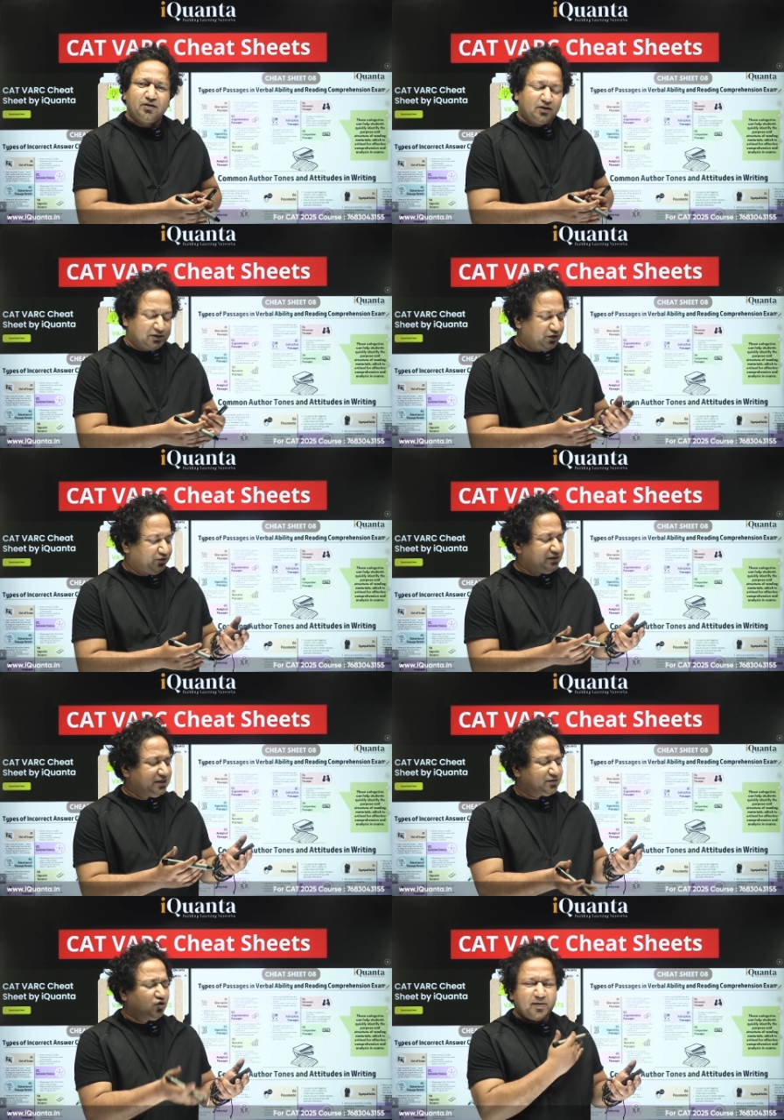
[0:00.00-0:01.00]
So you can
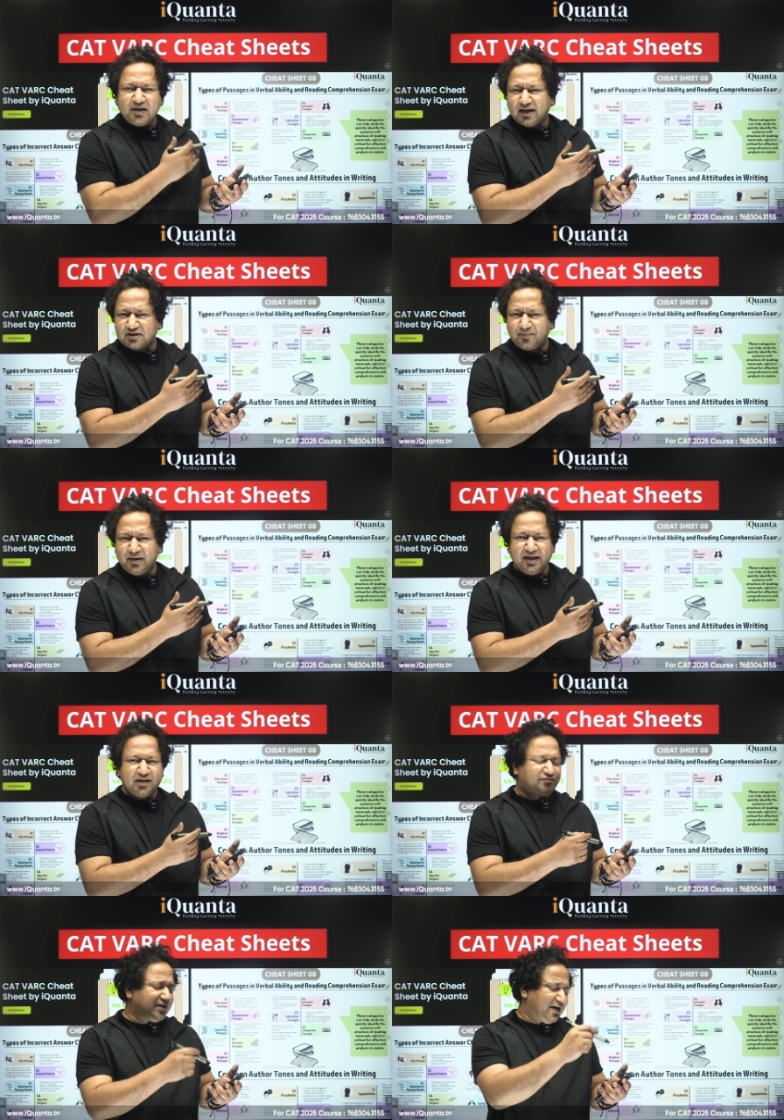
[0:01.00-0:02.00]
just open it as a
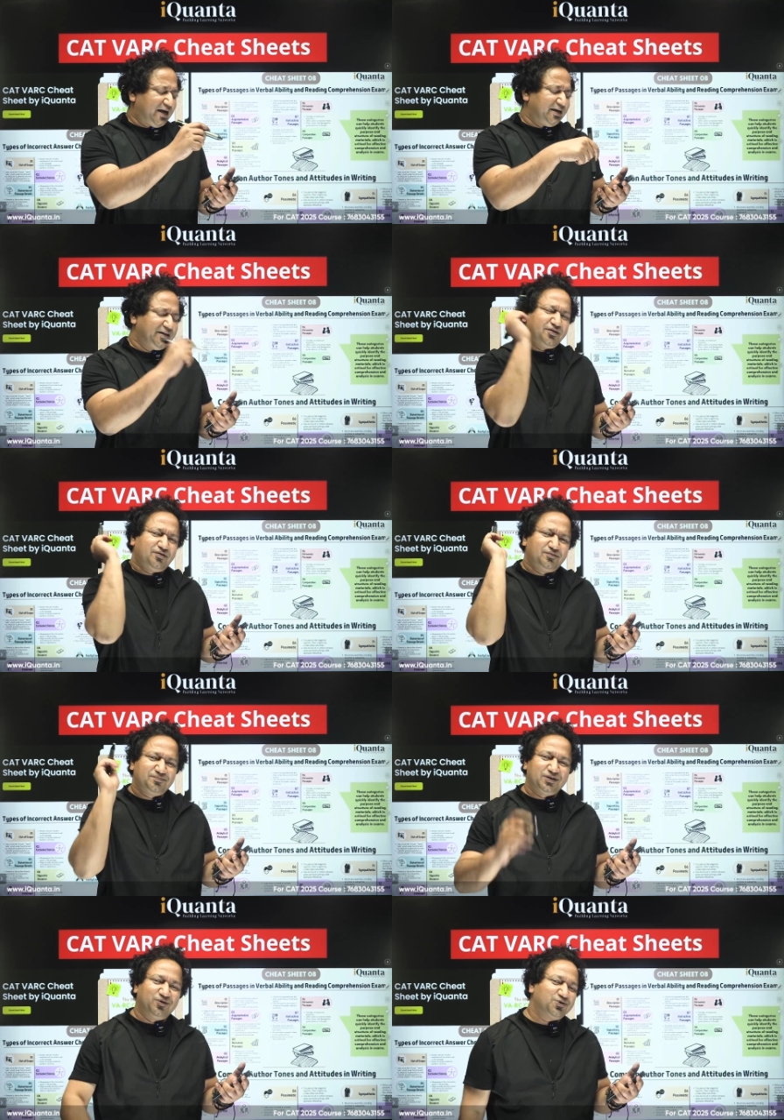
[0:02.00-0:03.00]
PDF and, you know,
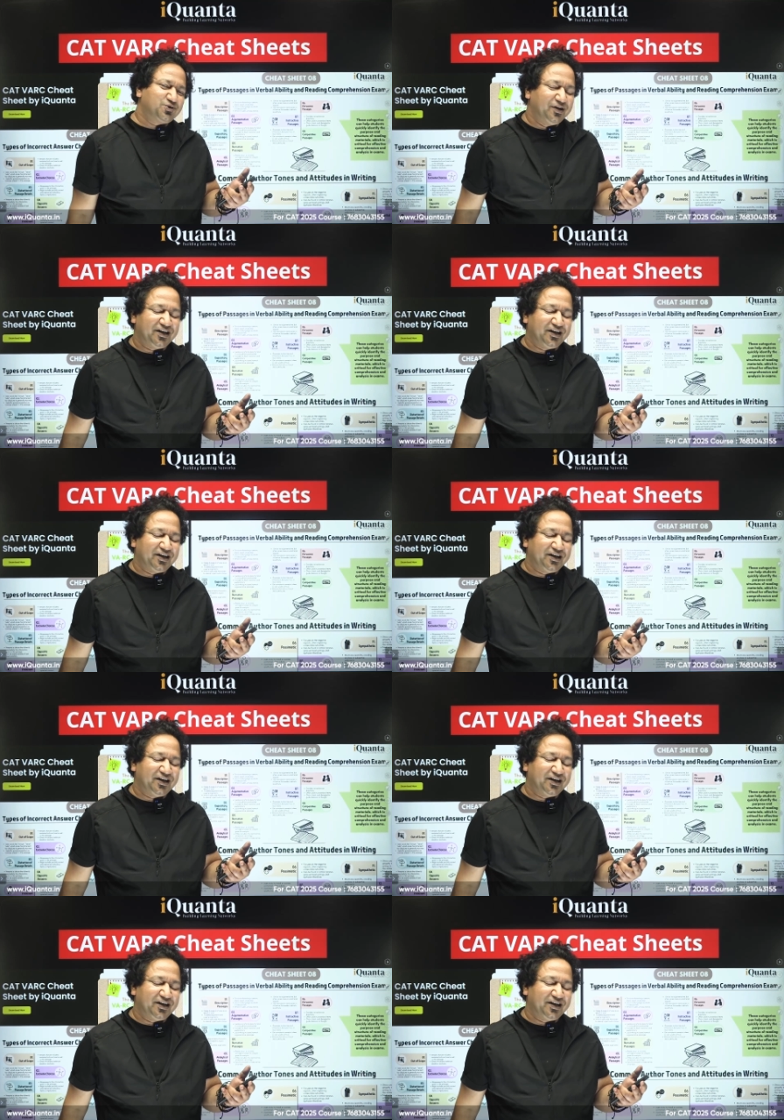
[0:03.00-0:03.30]
go through it.